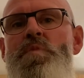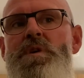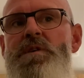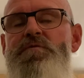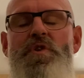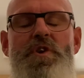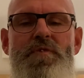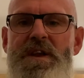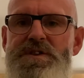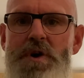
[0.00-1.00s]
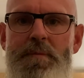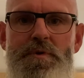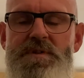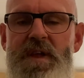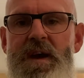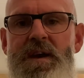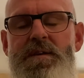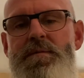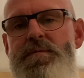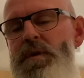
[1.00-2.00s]
you've done a great job all
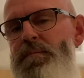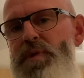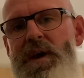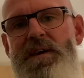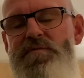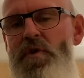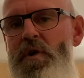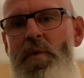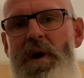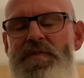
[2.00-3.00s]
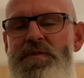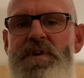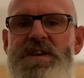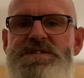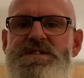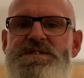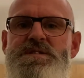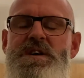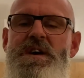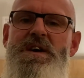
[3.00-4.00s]
day, your player's not quite at the races,
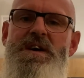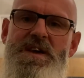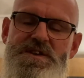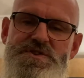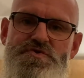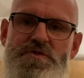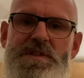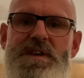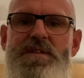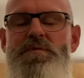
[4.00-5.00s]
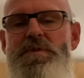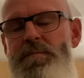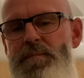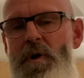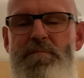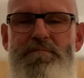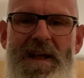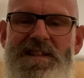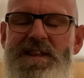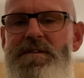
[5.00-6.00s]
he's struggling, you're both
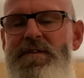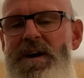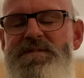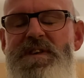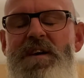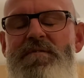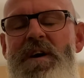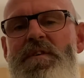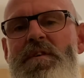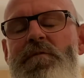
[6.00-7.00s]
battling around to get around the golf